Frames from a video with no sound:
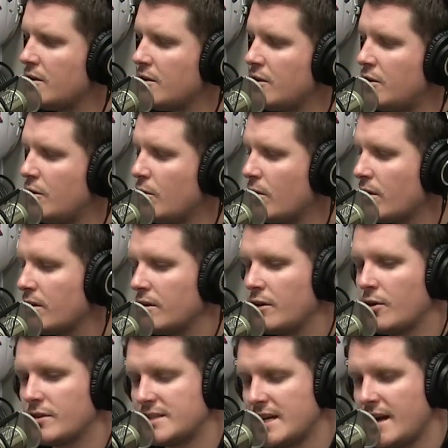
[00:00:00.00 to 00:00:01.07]
Your
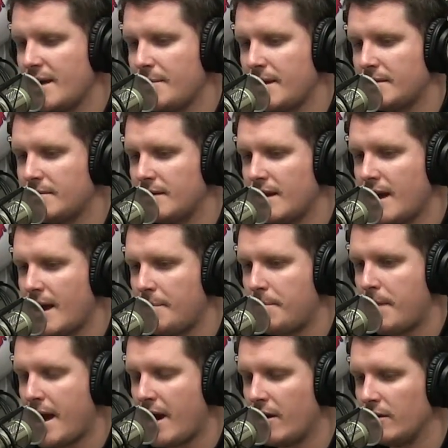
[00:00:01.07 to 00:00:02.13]
your time at at
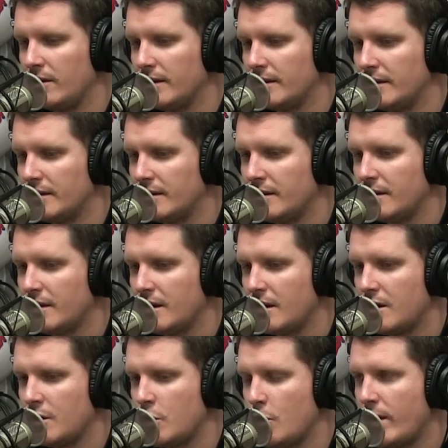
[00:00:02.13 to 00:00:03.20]
Pearland,
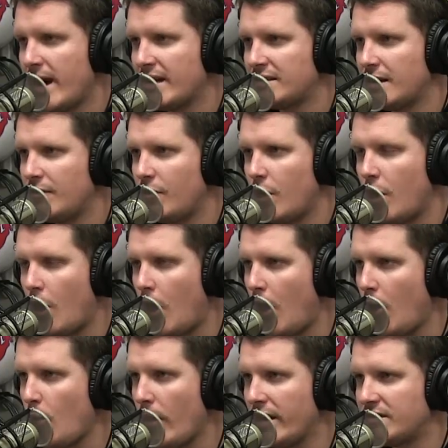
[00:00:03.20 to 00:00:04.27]
you guys have
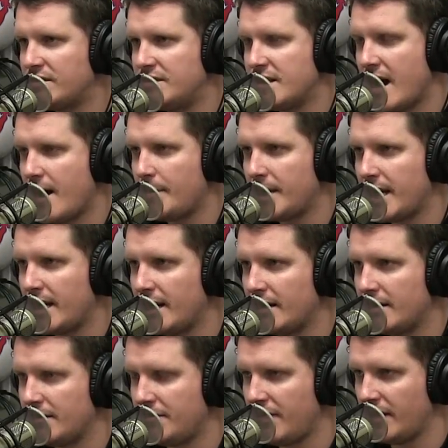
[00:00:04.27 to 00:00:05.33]
always dominated
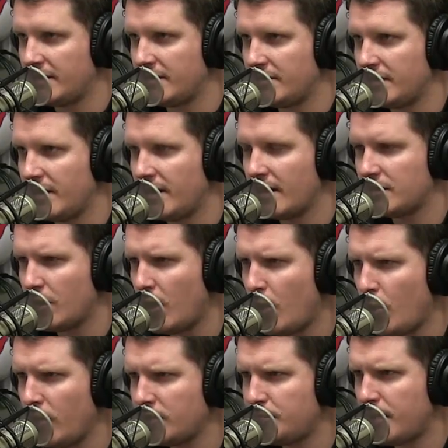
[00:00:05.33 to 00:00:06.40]
defensively. That's
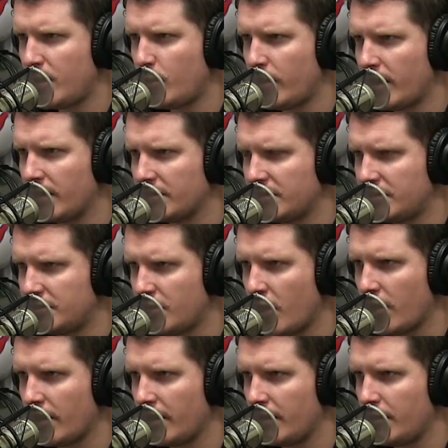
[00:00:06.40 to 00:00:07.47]
always been where it
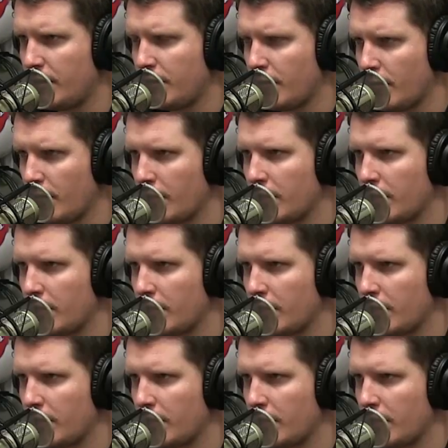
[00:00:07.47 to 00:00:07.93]
started for